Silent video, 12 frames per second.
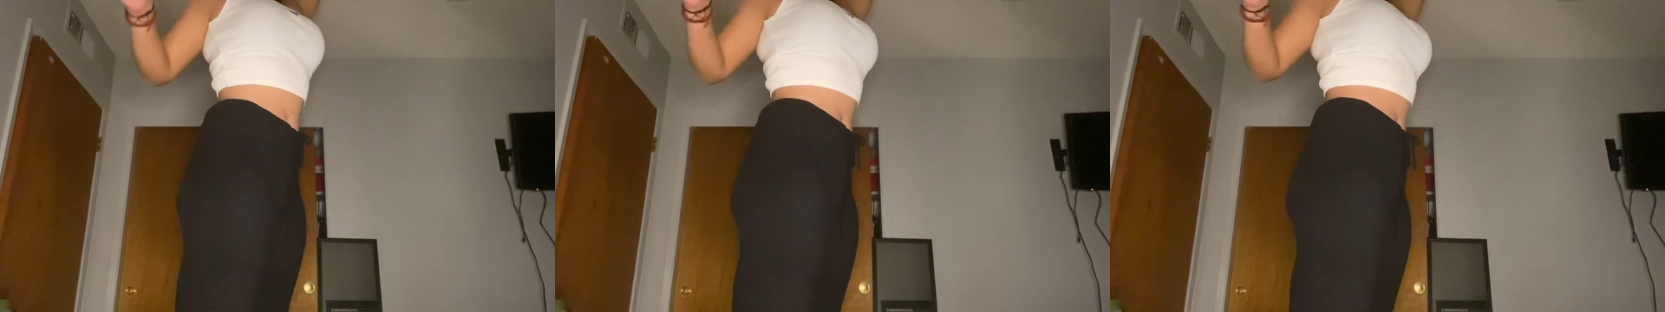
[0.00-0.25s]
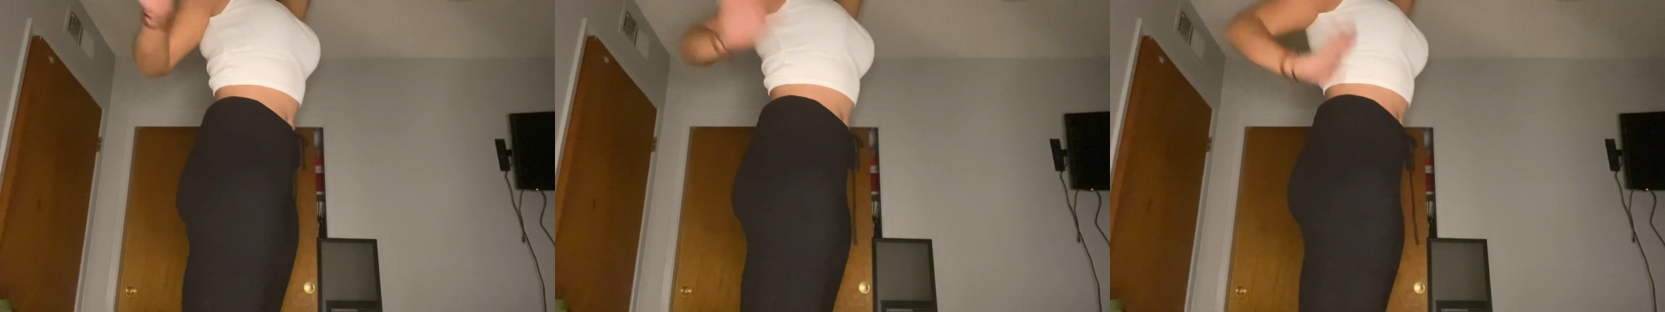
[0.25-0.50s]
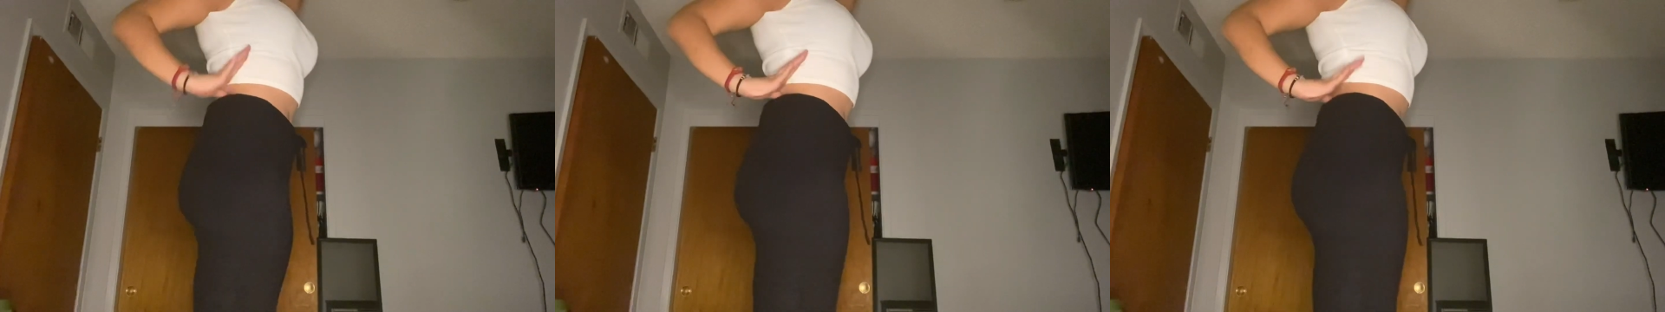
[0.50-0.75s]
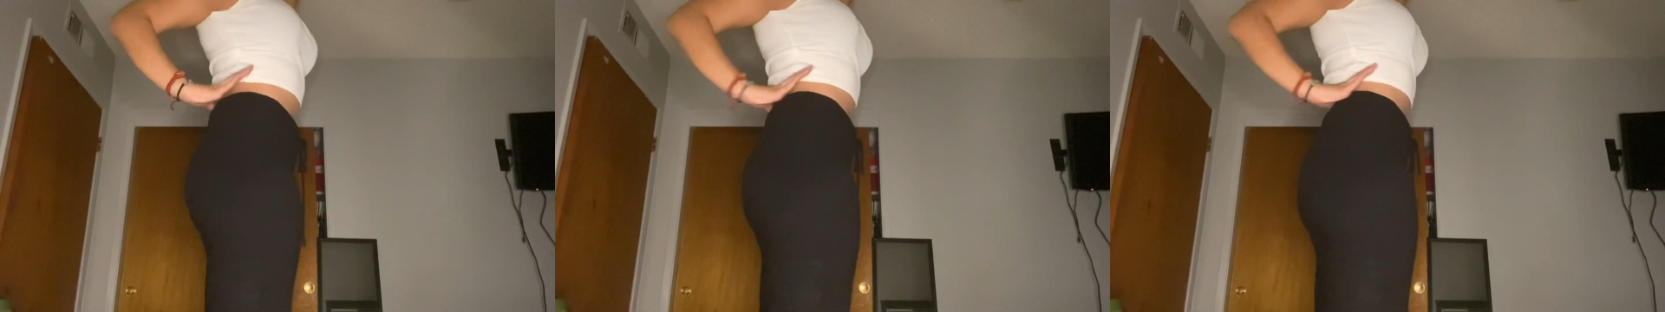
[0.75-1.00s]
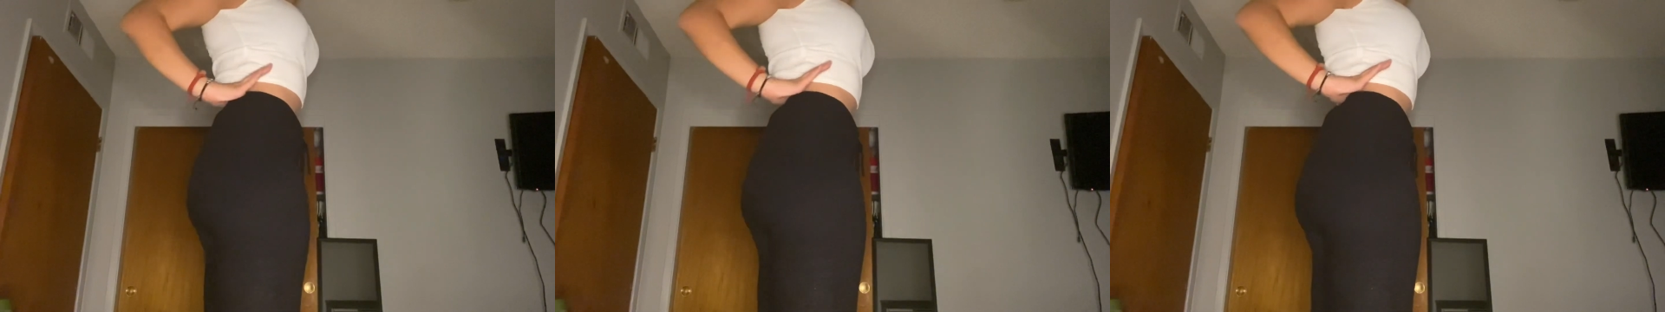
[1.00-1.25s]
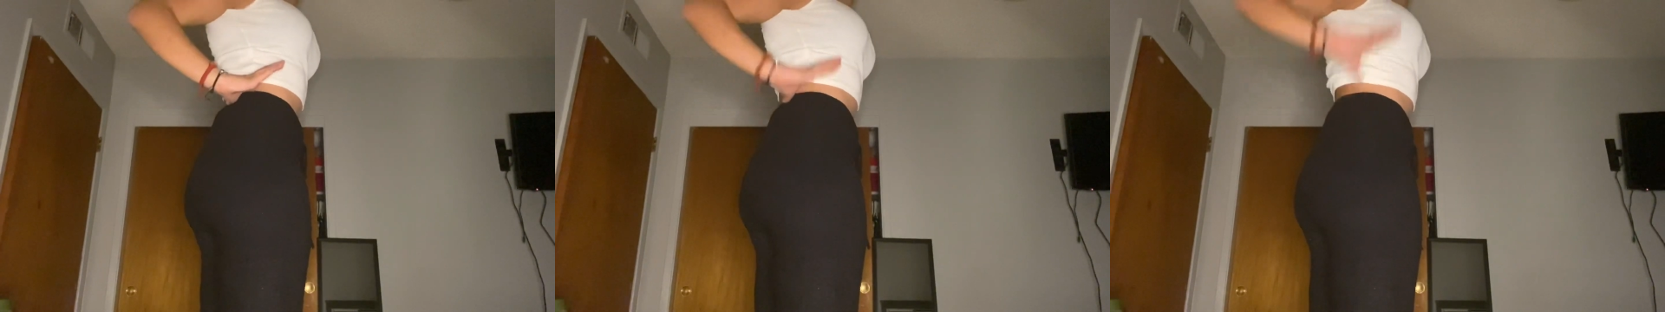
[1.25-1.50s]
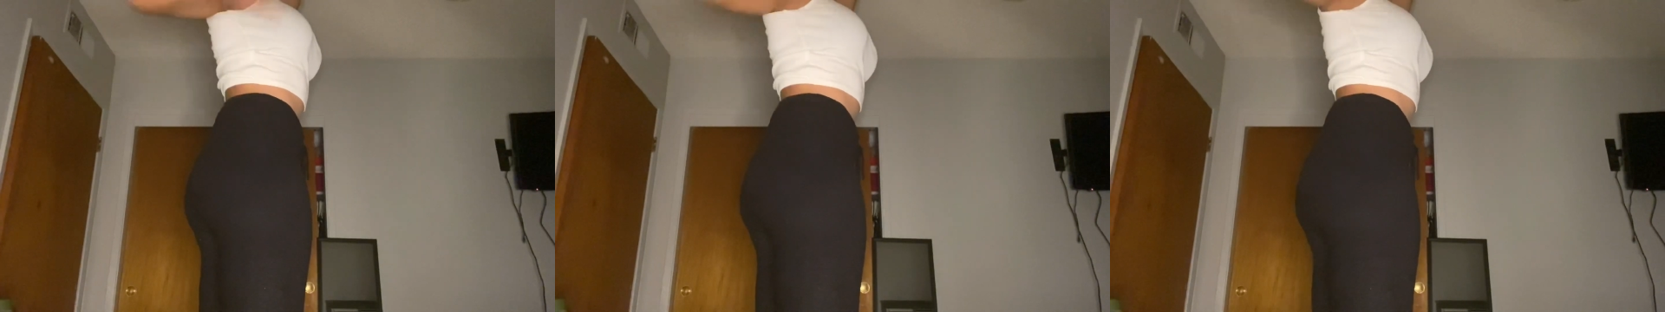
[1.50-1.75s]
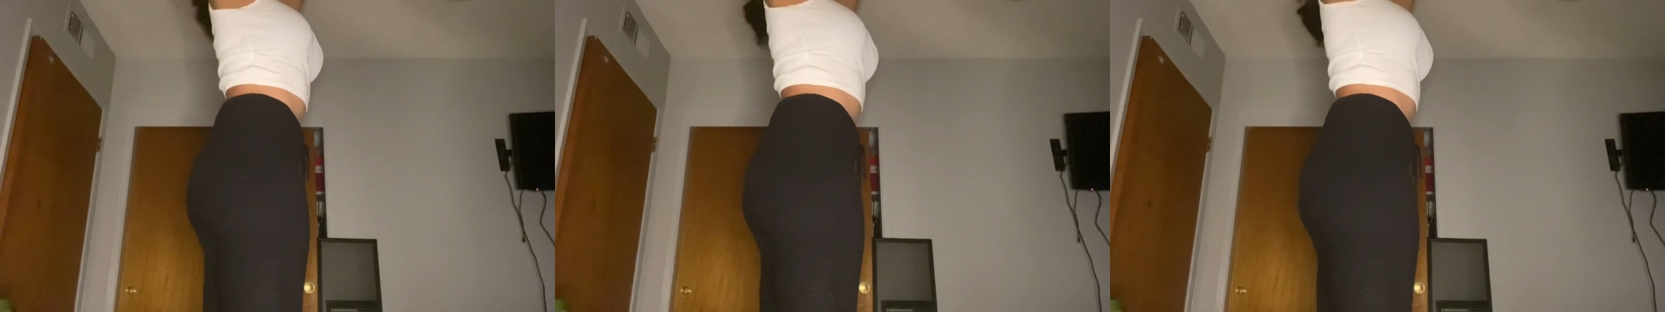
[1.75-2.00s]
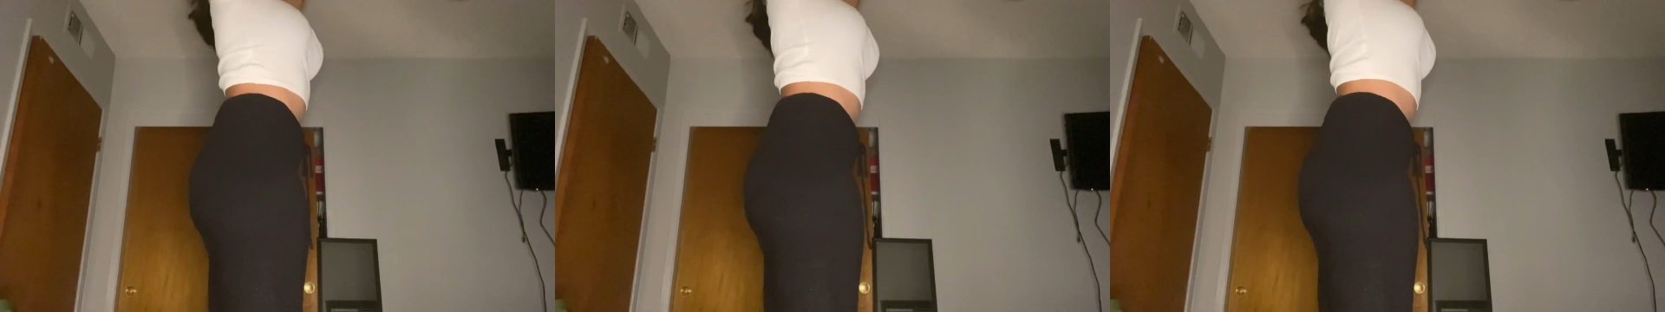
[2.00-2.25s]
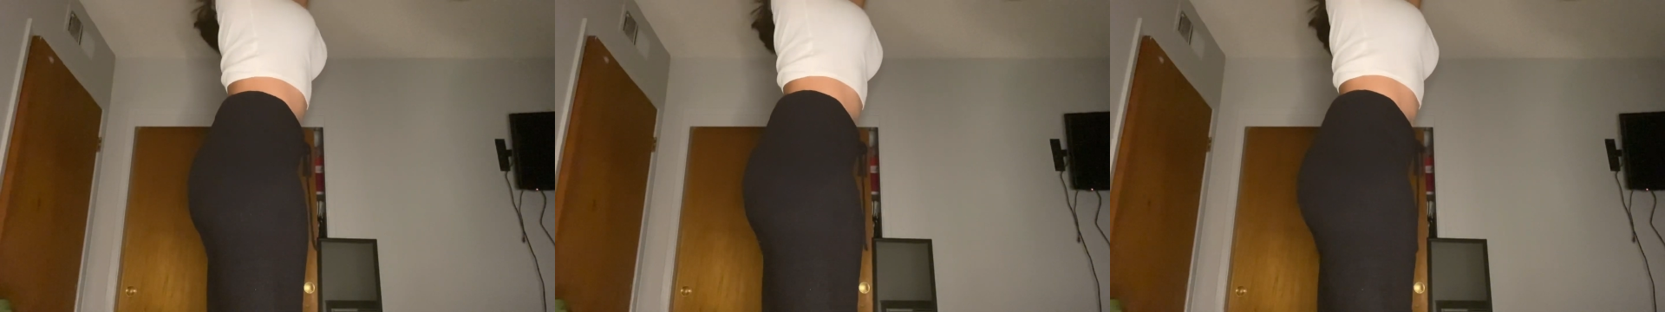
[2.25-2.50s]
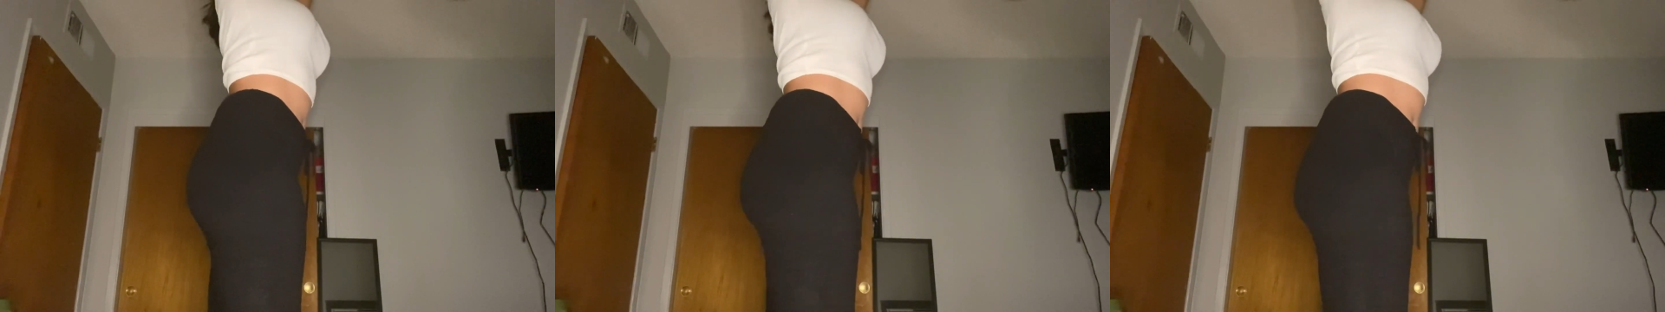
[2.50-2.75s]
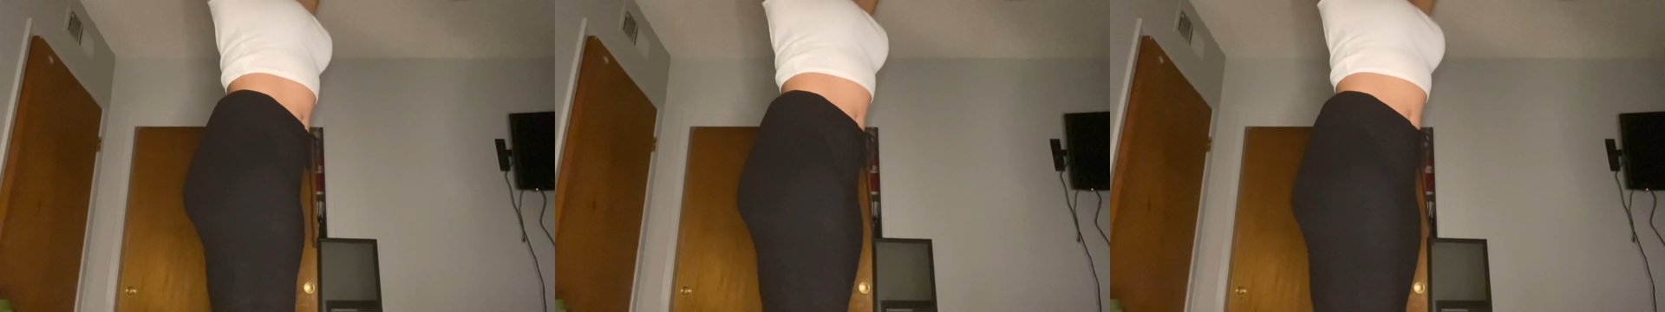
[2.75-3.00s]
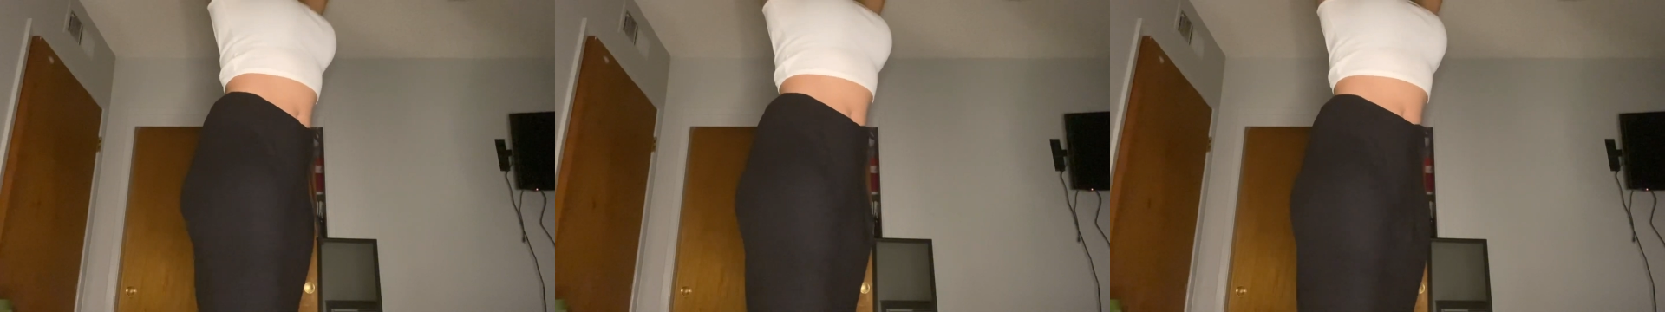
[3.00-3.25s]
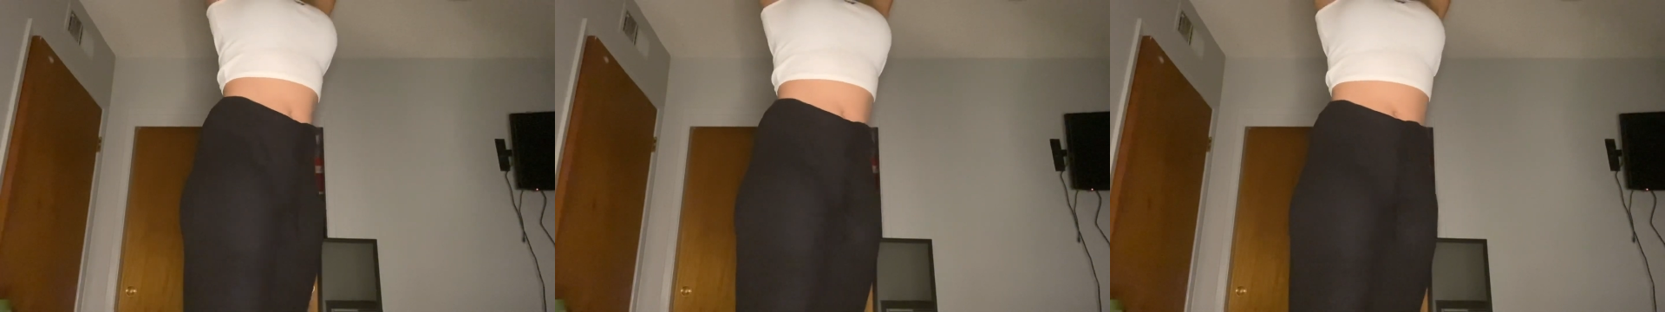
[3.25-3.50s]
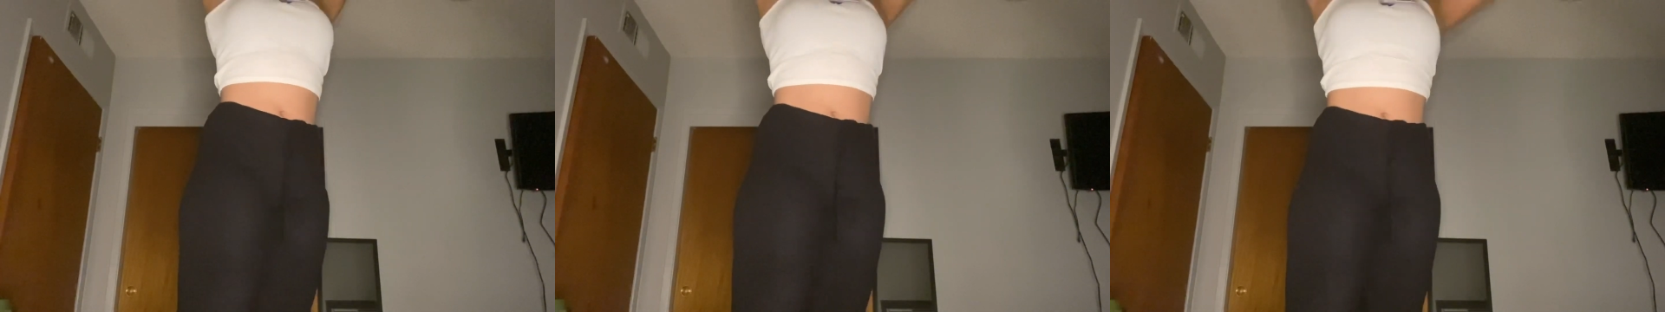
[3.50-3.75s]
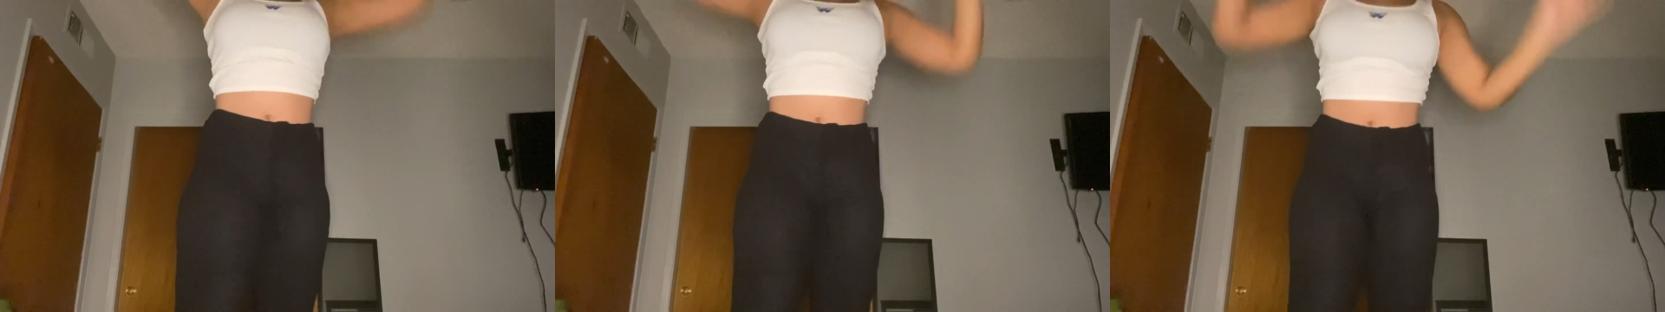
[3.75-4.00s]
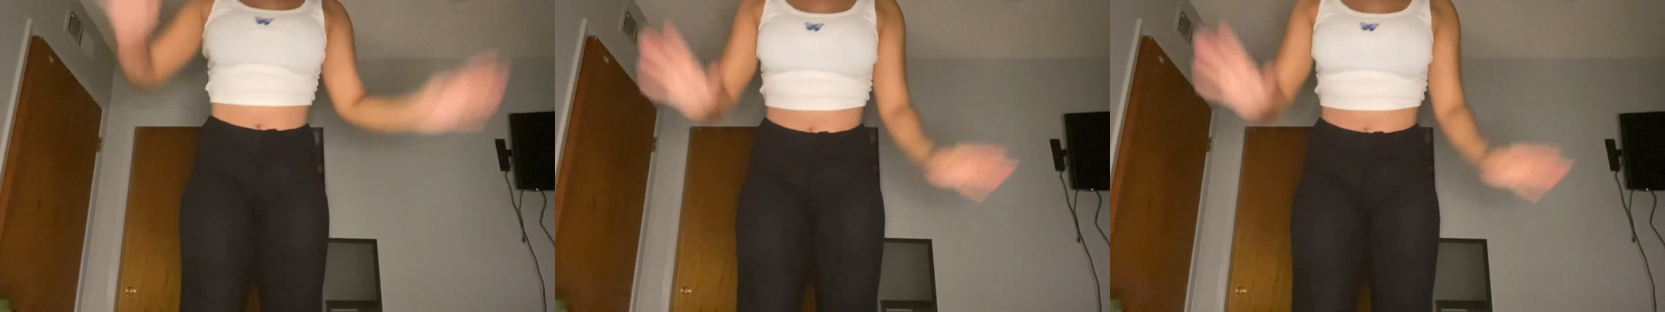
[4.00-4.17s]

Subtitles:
(no speaker visible)